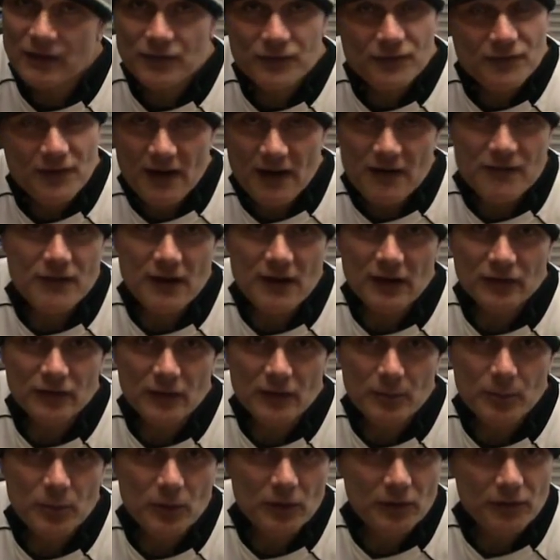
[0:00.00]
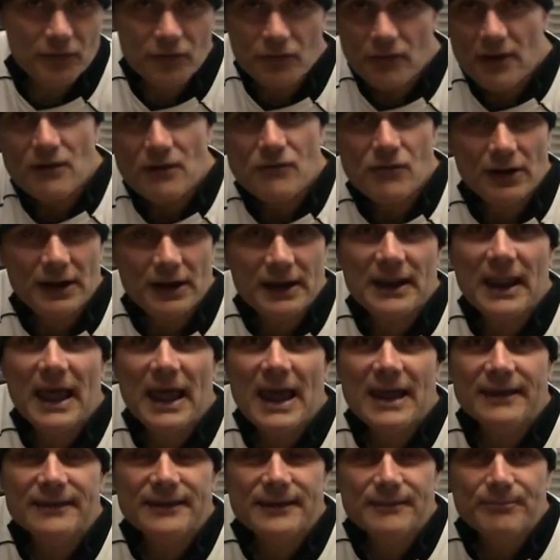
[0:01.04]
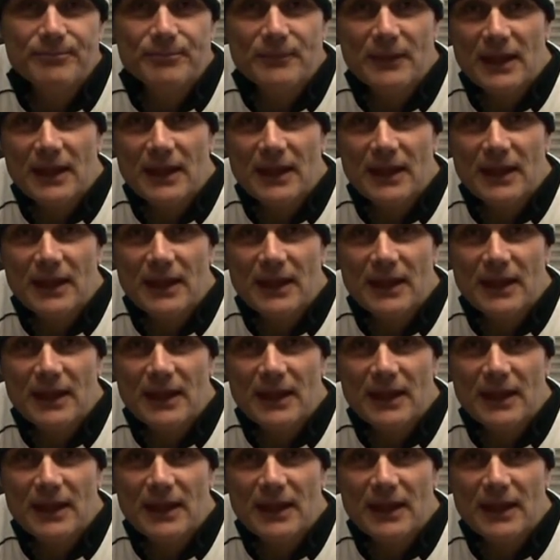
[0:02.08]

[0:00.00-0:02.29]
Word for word: It's very very simple, free running lead